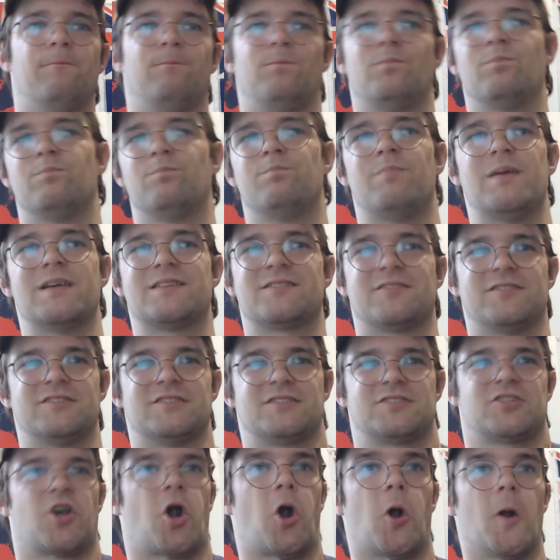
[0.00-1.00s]
and basically
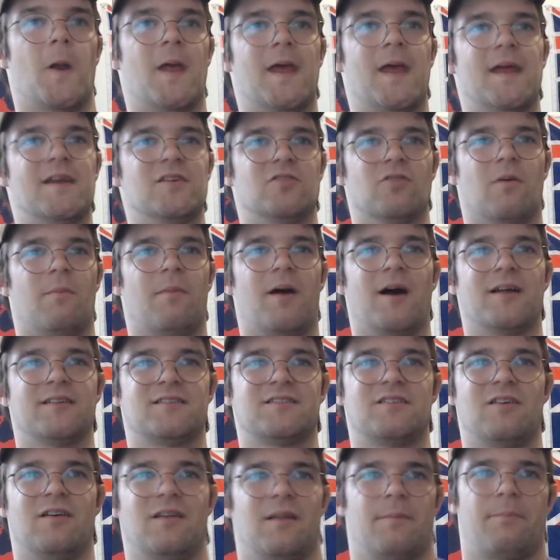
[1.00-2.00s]
just turned it into a
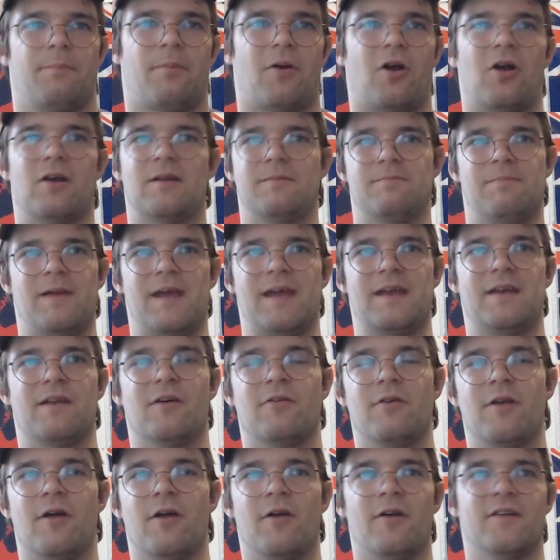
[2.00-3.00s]
monster, and the party paid
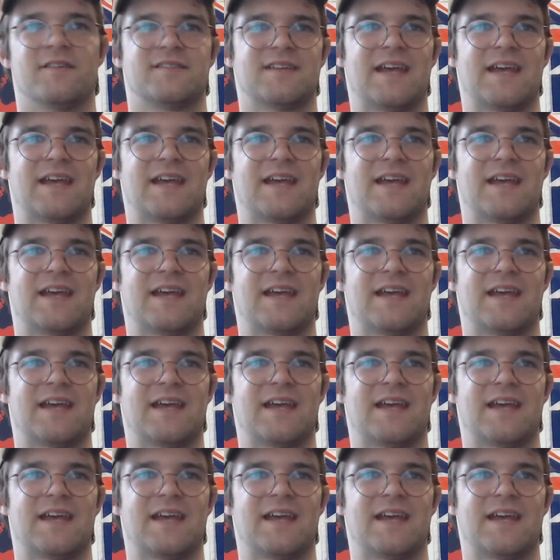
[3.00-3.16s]
no notice.